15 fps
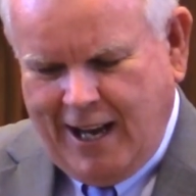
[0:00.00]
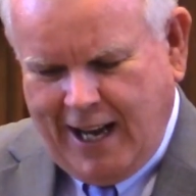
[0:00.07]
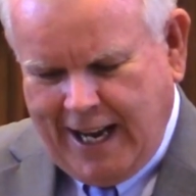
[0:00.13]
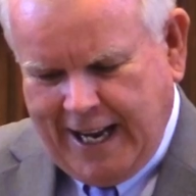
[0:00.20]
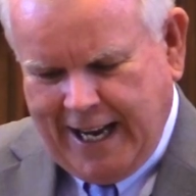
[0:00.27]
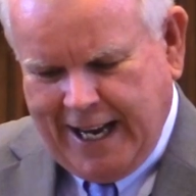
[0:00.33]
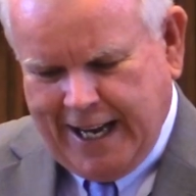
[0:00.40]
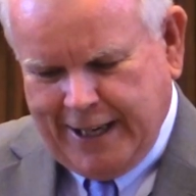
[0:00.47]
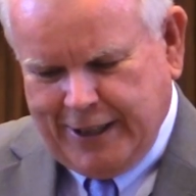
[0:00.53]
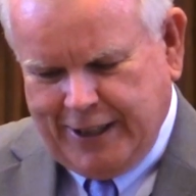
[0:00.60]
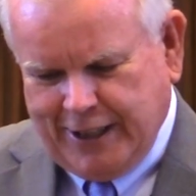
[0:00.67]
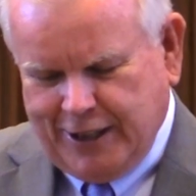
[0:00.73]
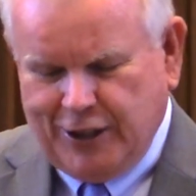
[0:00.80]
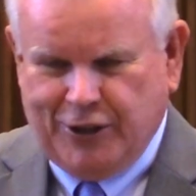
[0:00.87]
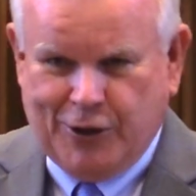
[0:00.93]

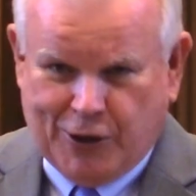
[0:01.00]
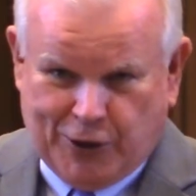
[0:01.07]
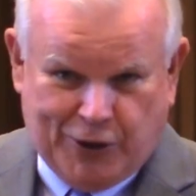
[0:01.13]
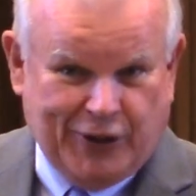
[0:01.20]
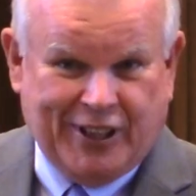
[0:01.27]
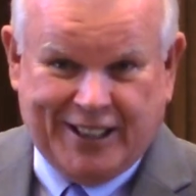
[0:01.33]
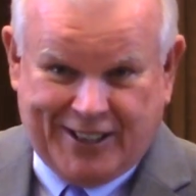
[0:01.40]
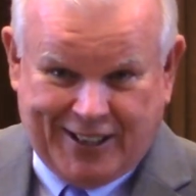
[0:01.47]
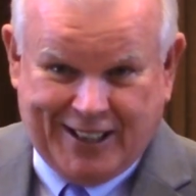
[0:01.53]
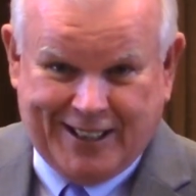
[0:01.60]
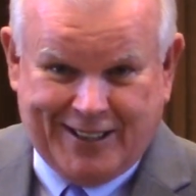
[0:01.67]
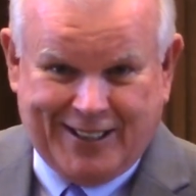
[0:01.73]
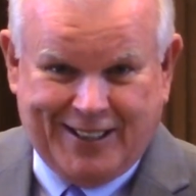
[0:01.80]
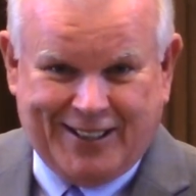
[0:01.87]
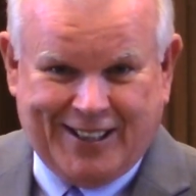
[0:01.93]
And do you know who this
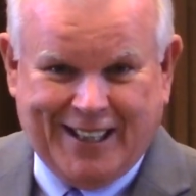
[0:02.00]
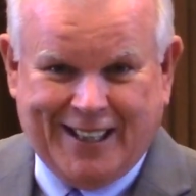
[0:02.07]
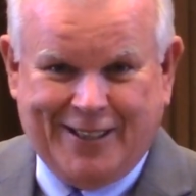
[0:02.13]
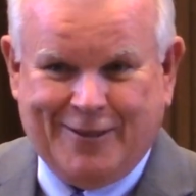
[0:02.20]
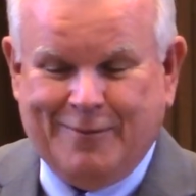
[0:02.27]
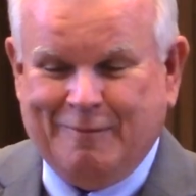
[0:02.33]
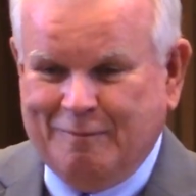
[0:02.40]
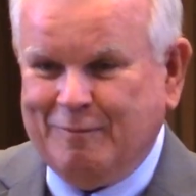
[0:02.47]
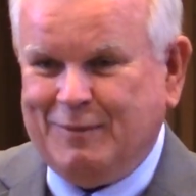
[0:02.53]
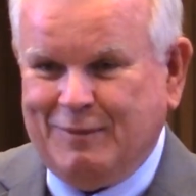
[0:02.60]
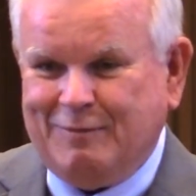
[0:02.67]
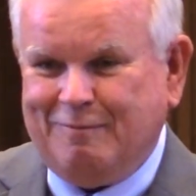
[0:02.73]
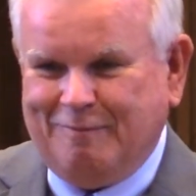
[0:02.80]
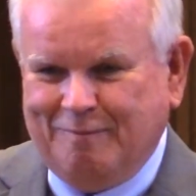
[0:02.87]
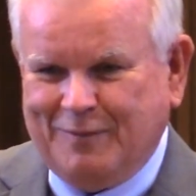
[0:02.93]
is? He said,
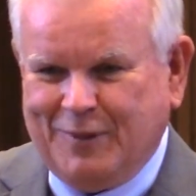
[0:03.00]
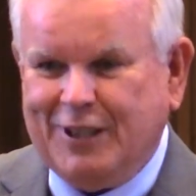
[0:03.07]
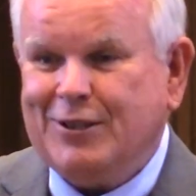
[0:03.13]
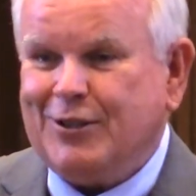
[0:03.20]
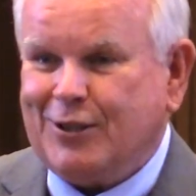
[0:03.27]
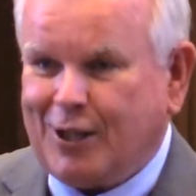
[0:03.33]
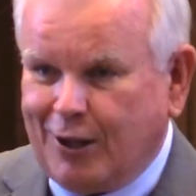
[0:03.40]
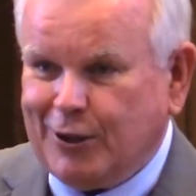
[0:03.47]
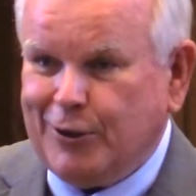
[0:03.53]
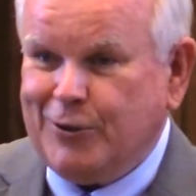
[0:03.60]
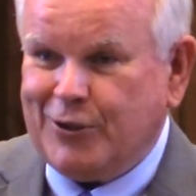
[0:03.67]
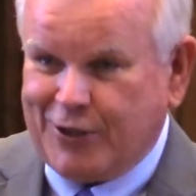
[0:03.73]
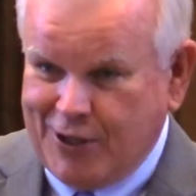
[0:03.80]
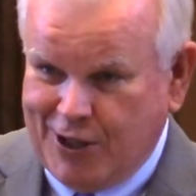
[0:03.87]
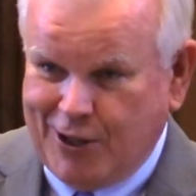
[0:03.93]
"This is Clue
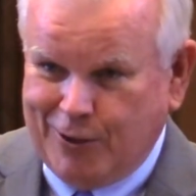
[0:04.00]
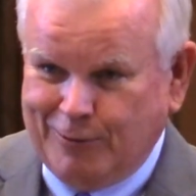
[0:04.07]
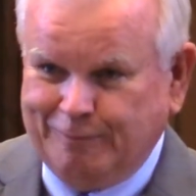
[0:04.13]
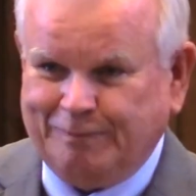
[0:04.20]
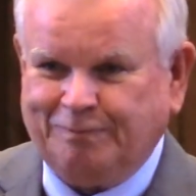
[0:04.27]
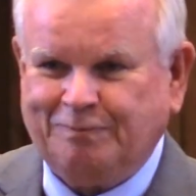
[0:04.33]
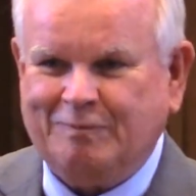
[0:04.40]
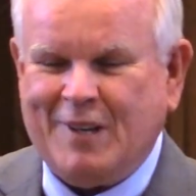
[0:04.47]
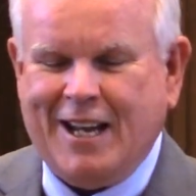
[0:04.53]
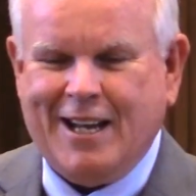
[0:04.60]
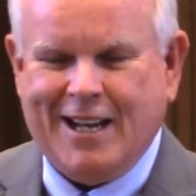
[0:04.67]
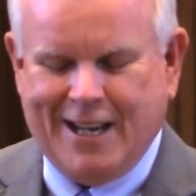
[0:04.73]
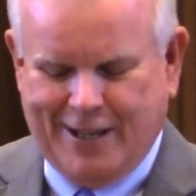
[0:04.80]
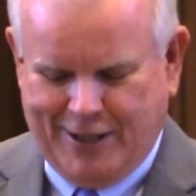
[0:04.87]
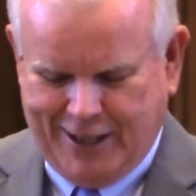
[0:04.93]
Snow."
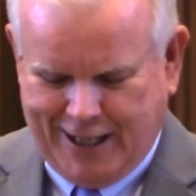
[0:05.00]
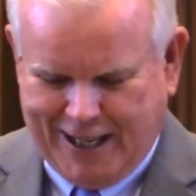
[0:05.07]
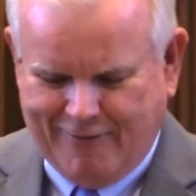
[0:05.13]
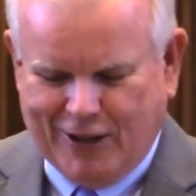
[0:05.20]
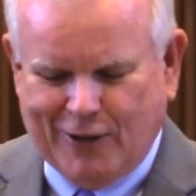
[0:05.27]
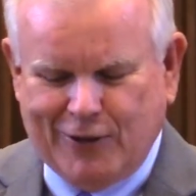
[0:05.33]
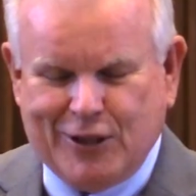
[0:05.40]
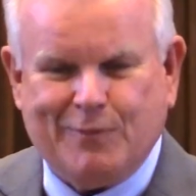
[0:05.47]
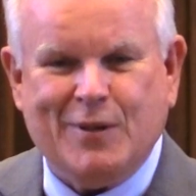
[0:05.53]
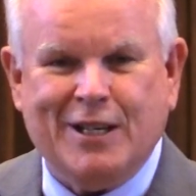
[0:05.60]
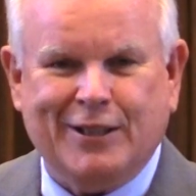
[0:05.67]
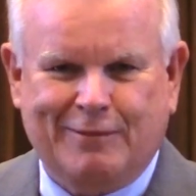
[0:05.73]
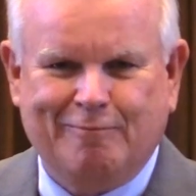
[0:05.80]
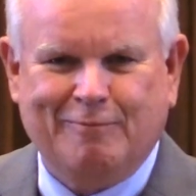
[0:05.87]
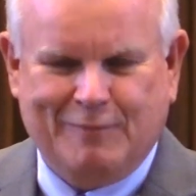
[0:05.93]
And I've always
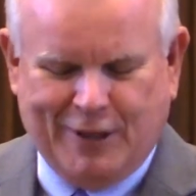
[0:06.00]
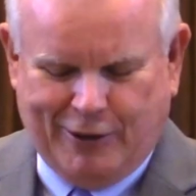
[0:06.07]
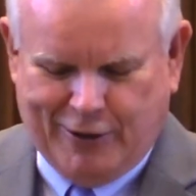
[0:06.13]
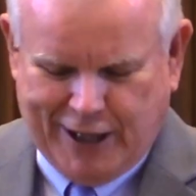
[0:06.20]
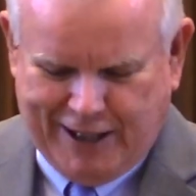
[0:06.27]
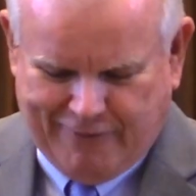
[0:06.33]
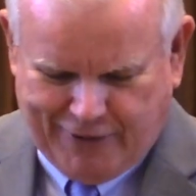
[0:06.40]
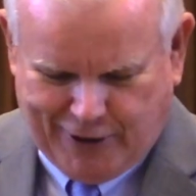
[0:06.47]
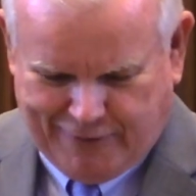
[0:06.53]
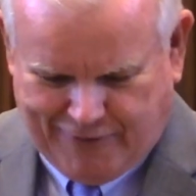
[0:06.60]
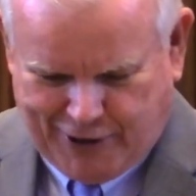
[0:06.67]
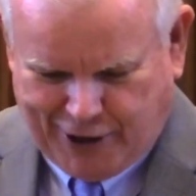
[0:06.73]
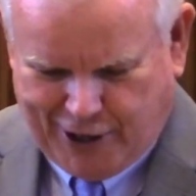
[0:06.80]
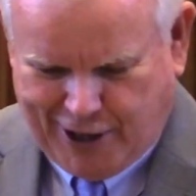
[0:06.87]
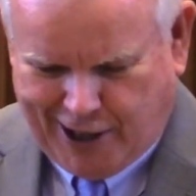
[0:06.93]
been grateful
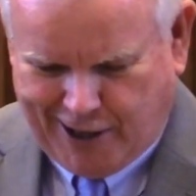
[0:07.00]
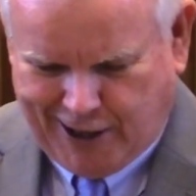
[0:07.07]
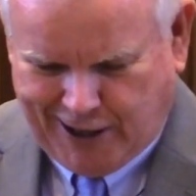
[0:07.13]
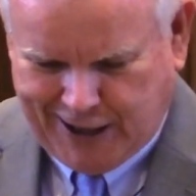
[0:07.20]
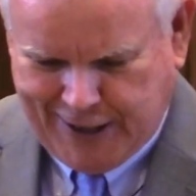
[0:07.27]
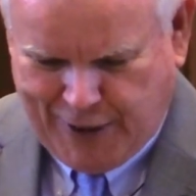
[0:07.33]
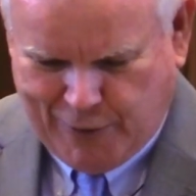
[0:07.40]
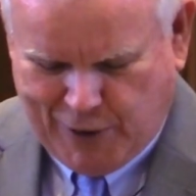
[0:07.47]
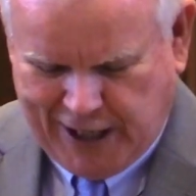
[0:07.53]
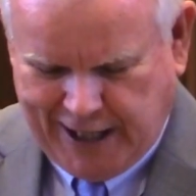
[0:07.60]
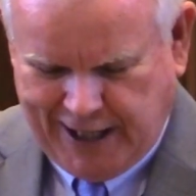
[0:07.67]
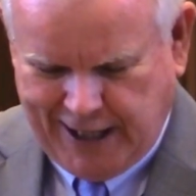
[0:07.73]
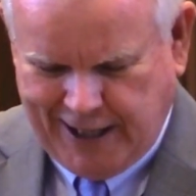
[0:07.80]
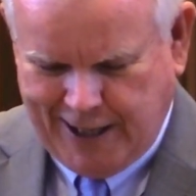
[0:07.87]
for Carl and the way